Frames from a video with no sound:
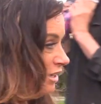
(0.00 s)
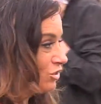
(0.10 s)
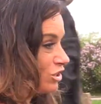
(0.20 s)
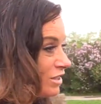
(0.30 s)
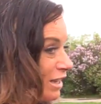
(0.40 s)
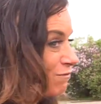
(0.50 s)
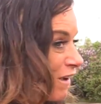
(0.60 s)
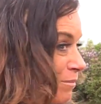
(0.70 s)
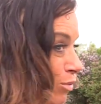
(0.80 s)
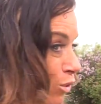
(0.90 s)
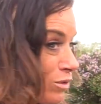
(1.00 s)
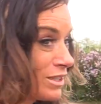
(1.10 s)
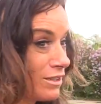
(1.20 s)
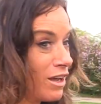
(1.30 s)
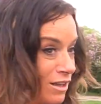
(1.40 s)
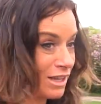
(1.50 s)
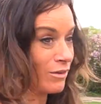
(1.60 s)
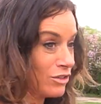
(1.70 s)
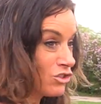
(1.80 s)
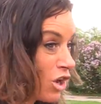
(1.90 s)
Just like fight pulse and not
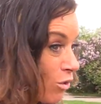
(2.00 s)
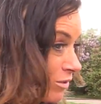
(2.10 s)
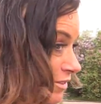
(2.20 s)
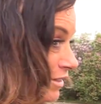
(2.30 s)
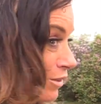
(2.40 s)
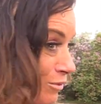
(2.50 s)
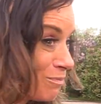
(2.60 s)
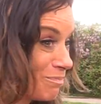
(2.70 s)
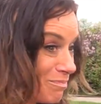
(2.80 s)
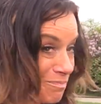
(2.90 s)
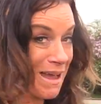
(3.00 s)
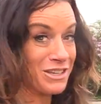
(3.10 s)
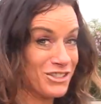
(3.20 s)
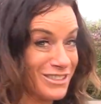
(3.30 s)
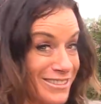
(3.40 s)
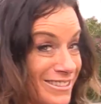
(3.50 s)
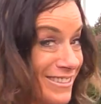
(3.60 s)
allowing chokes in their matches.